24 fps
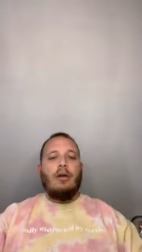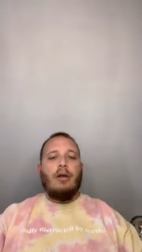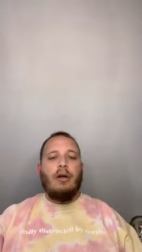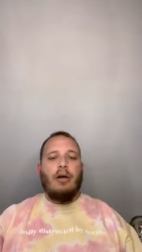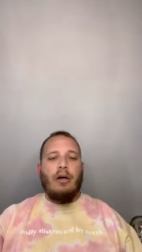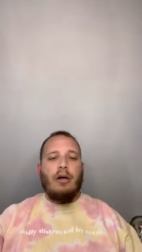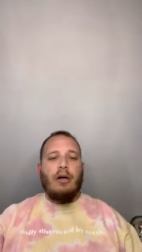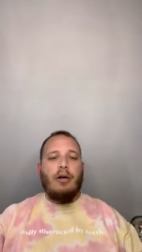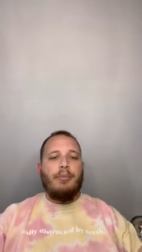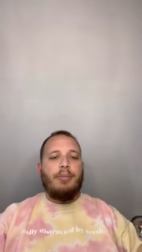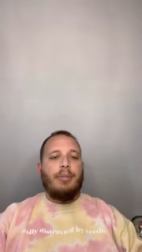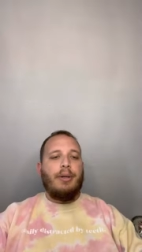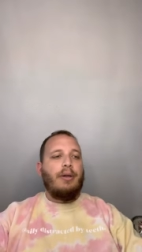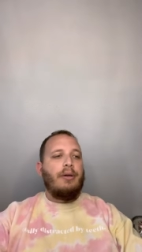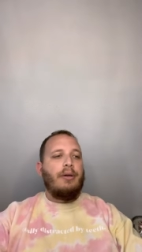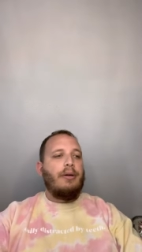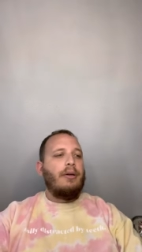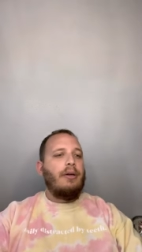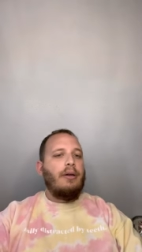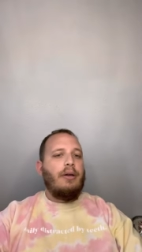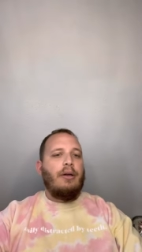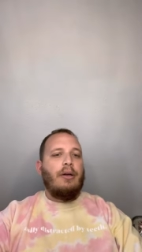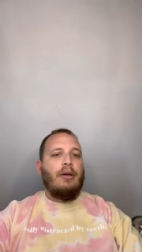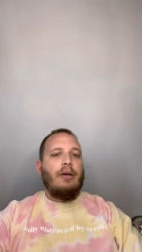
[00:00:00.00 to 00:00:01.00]
up,
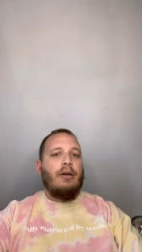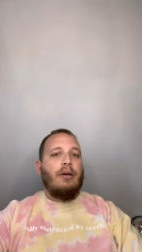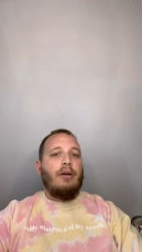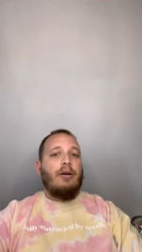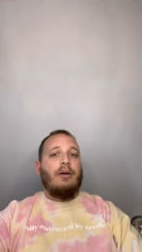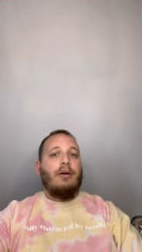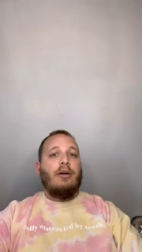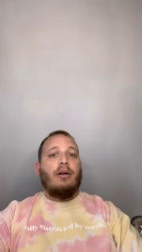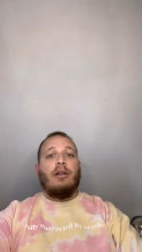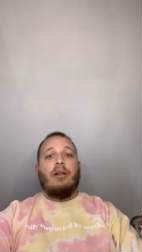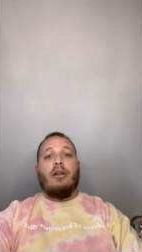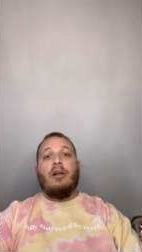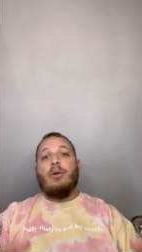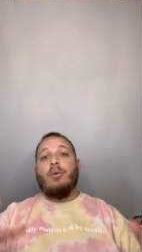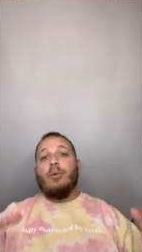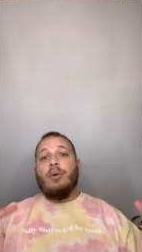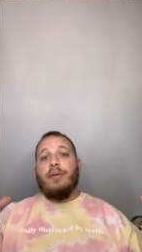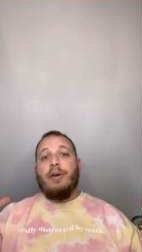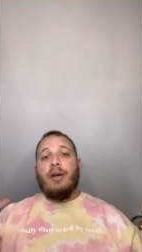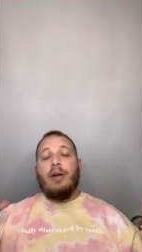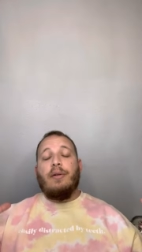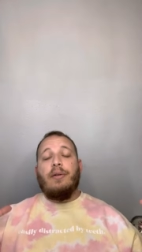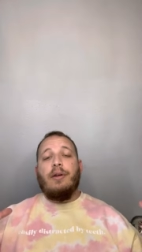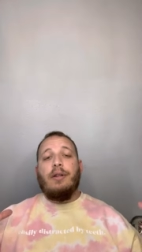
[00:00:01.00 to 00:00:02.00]
along
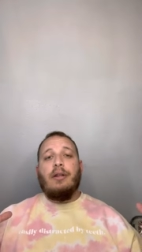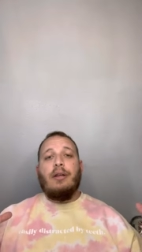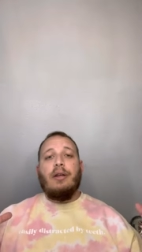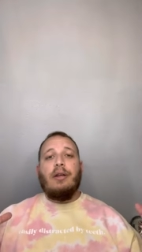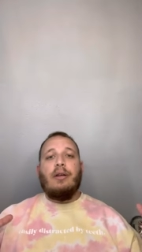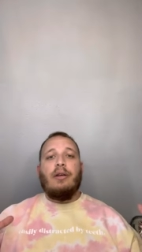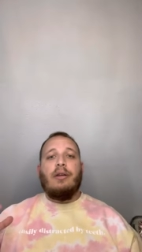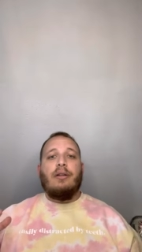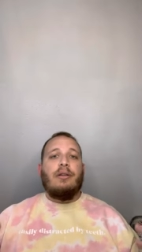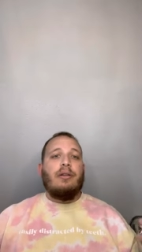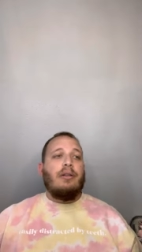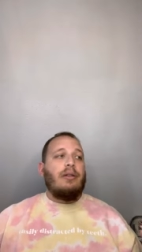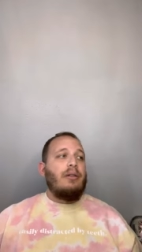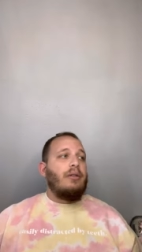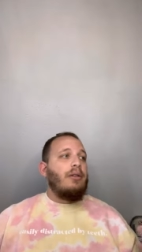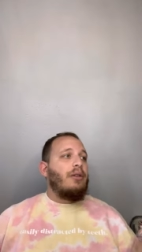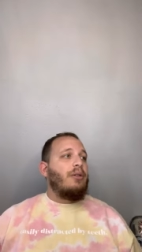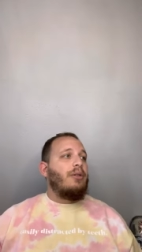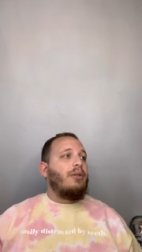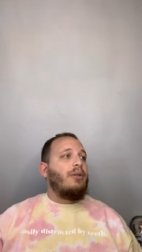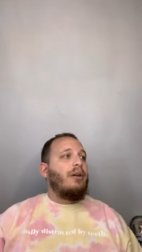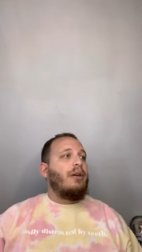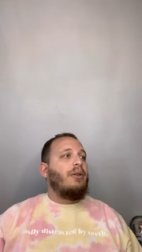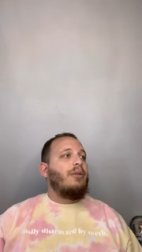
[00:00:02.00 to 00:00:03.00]
with everything. And, you
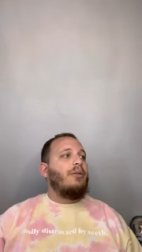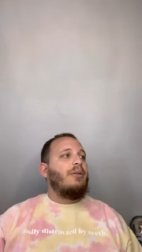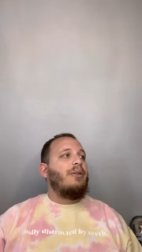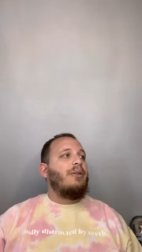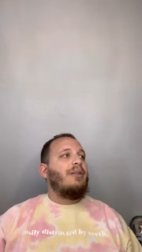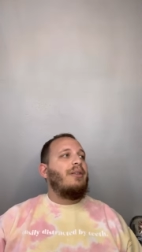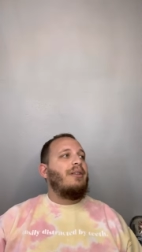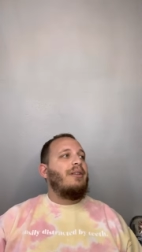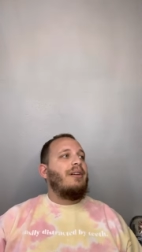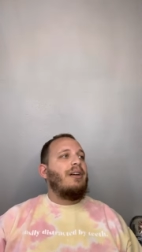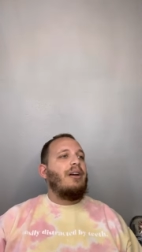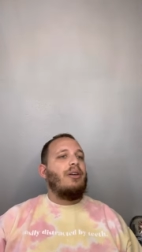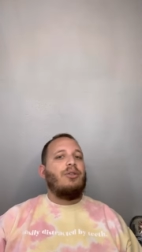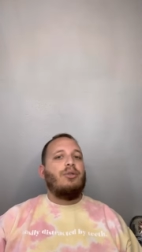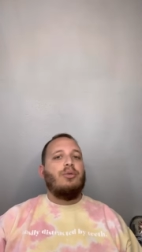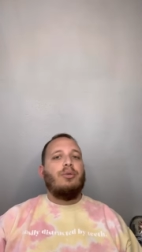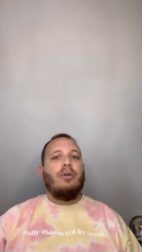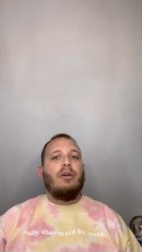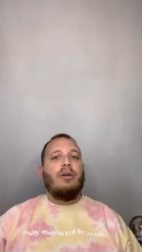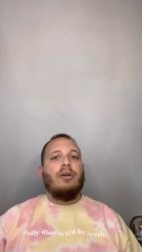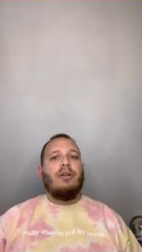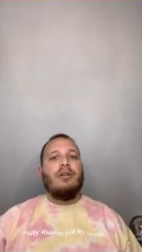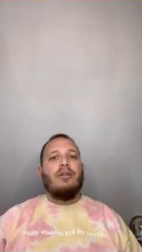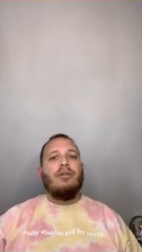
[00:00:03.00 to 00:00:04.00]
know, I'll, I'll do
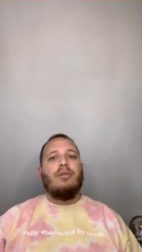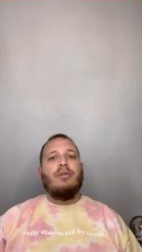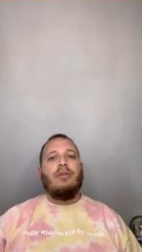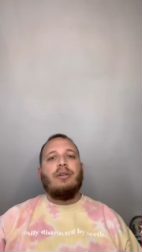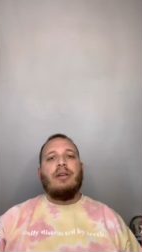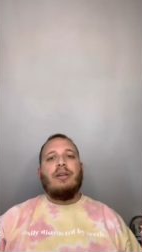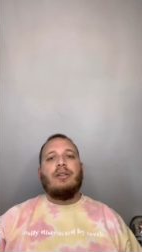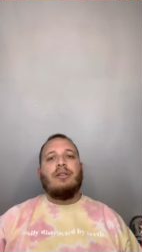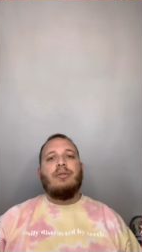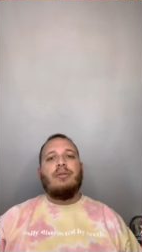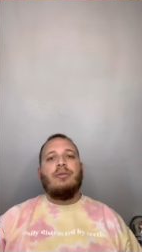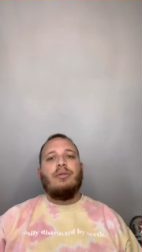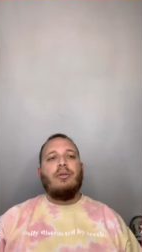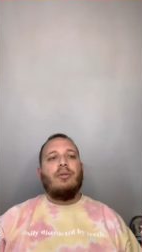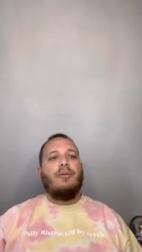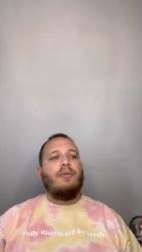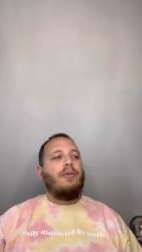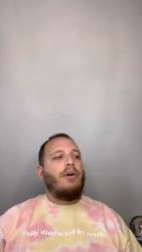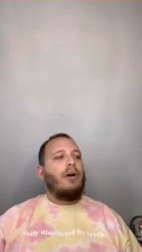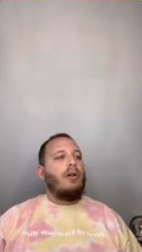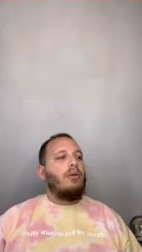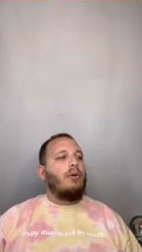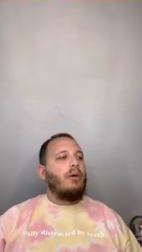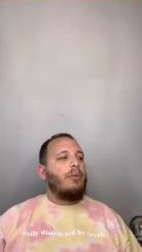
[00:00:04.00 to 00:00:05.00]
like a little nice little
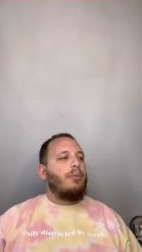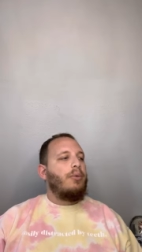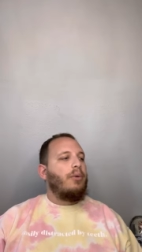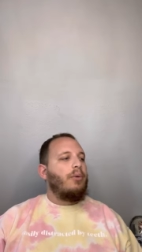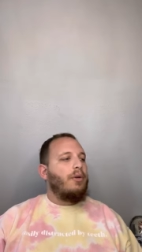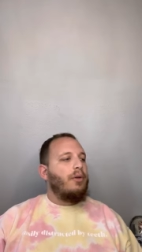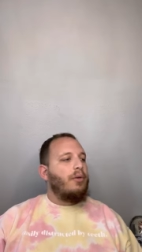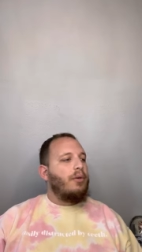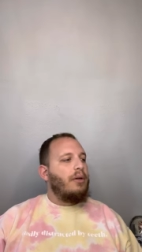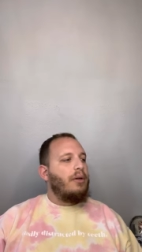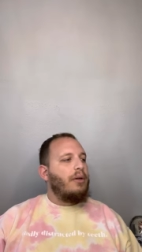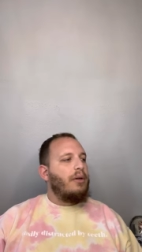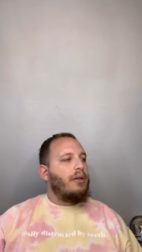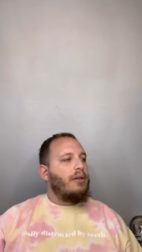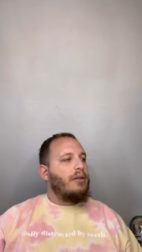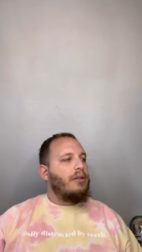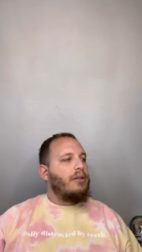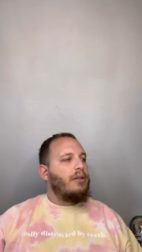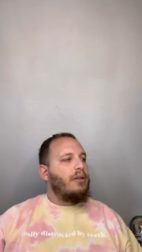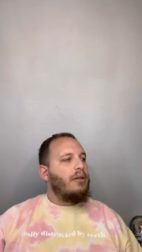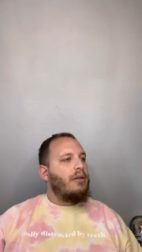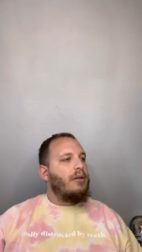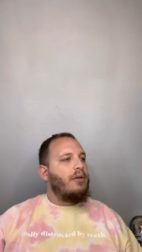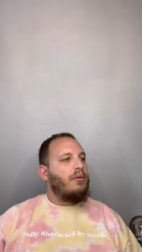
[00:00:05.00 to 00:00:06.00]
follow-up review, I
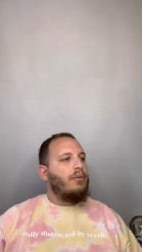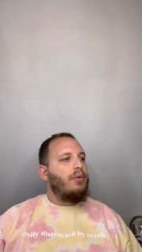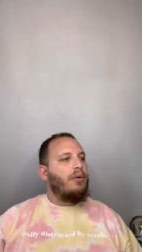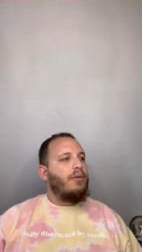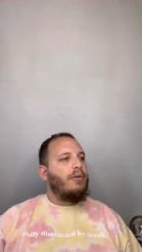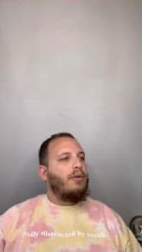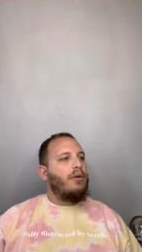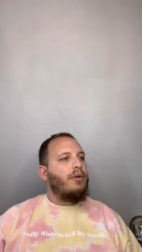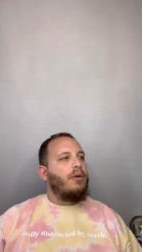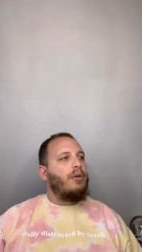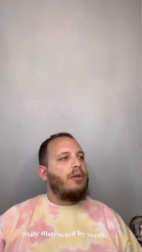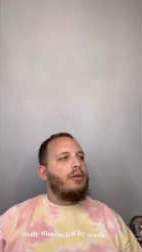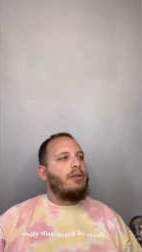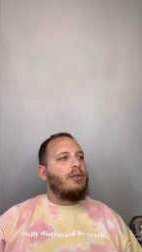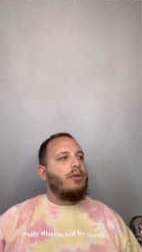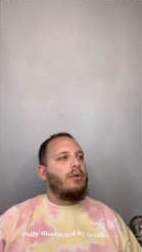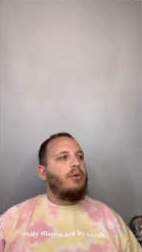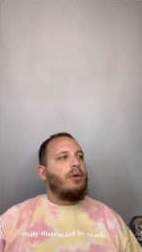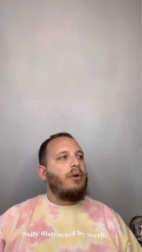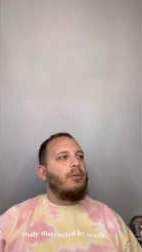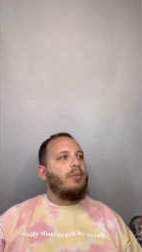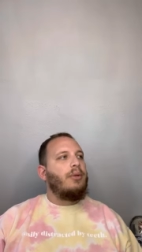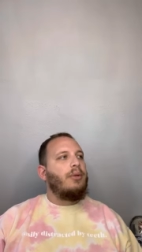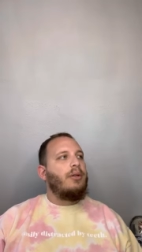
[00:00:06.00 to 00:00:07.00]
guess, with all this
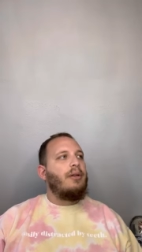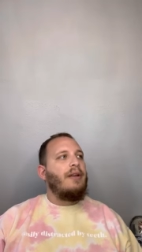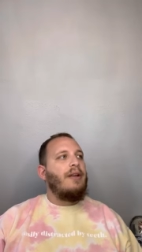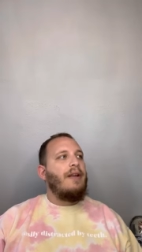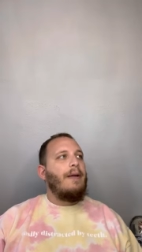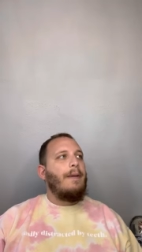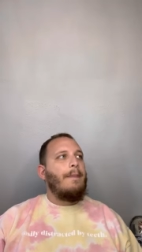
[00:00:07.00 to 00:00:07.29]
equipment.